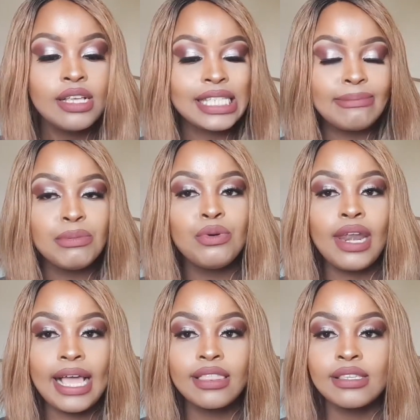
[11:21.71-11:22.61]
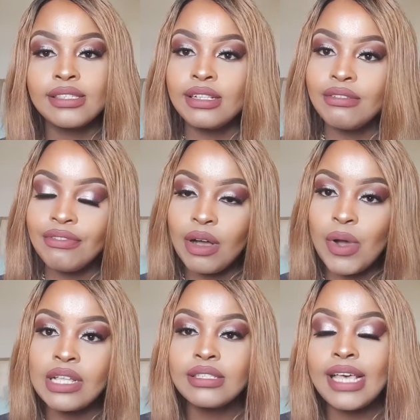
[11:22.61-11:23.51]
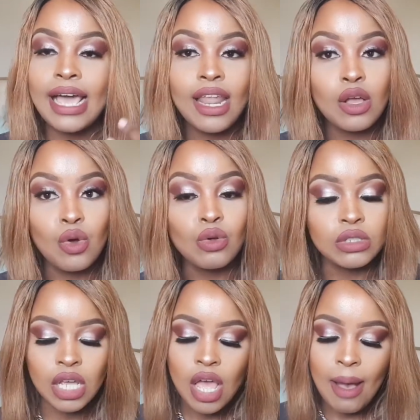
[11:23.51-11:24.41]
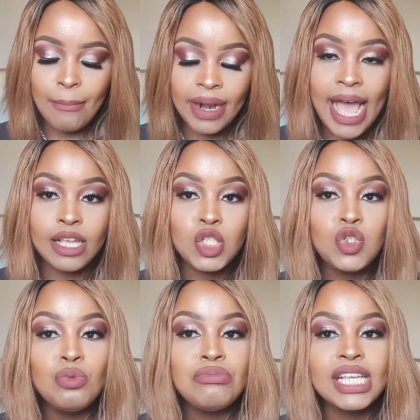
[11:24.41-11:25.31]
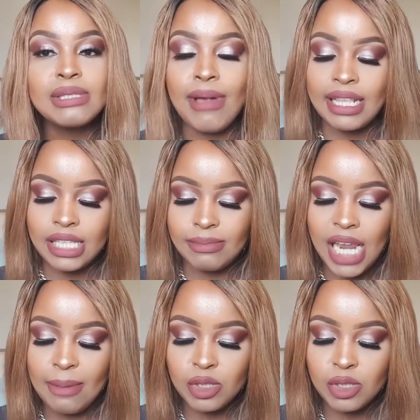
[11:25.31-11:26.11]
Some people like the silver ones, I like gold, but I do mix mine sometimes.